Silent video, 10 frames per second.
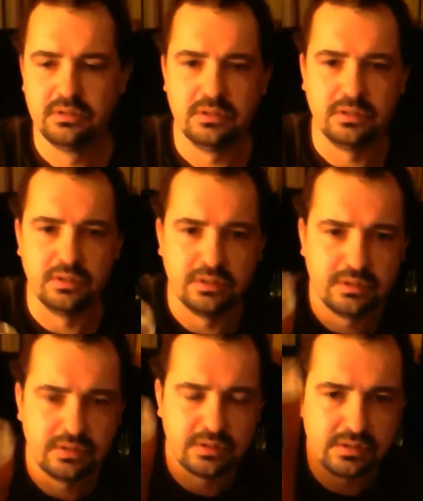and
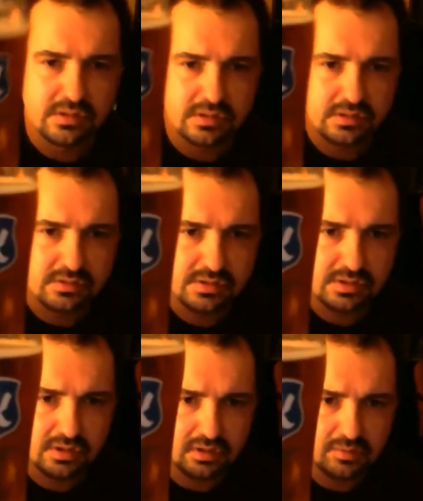you see there's a
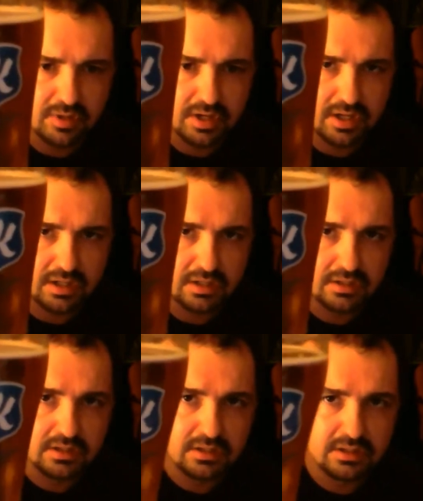little bit of
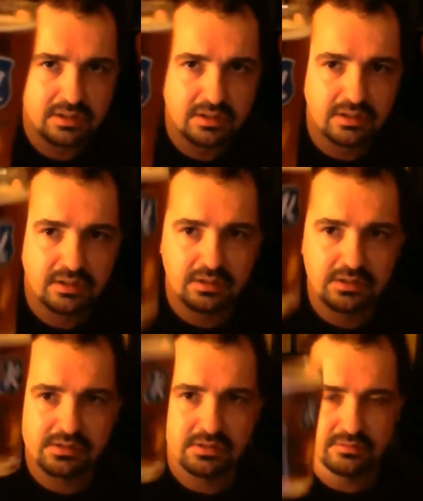head.
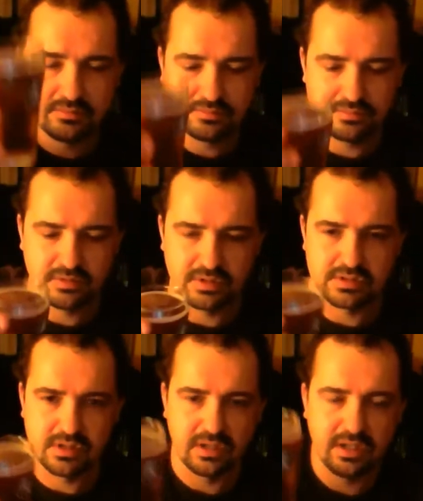So, but
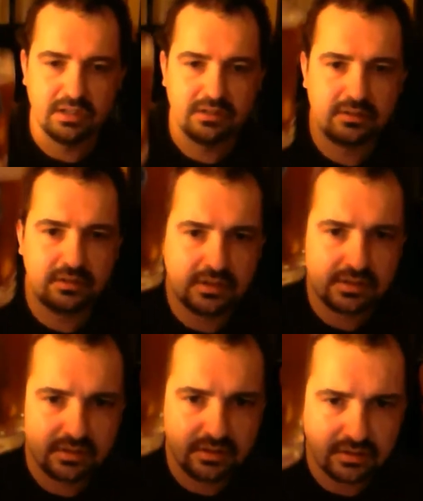it's, again, it's
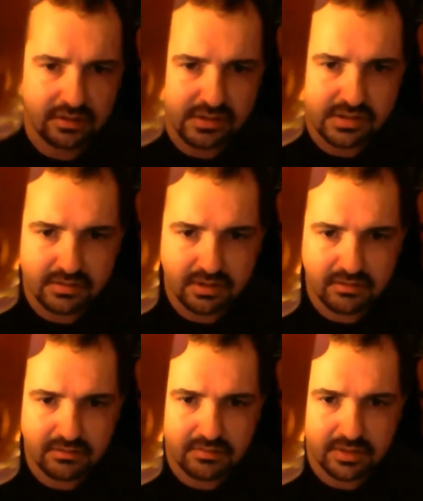clear. You can see right
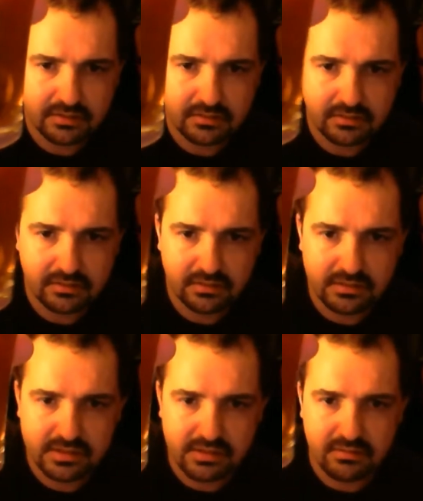through it, man. You can
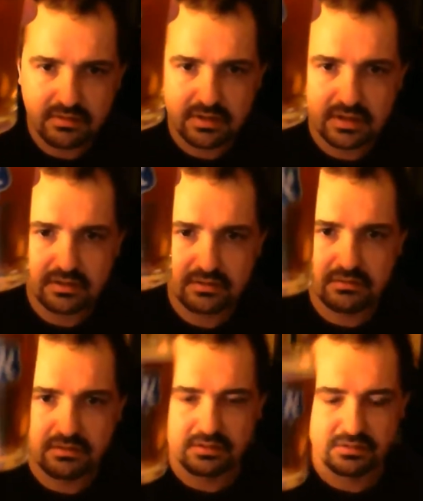see right
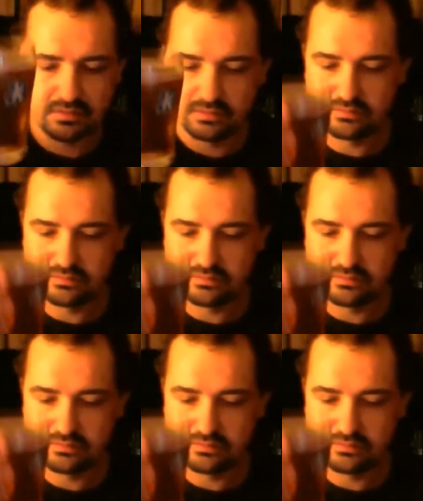through it. So,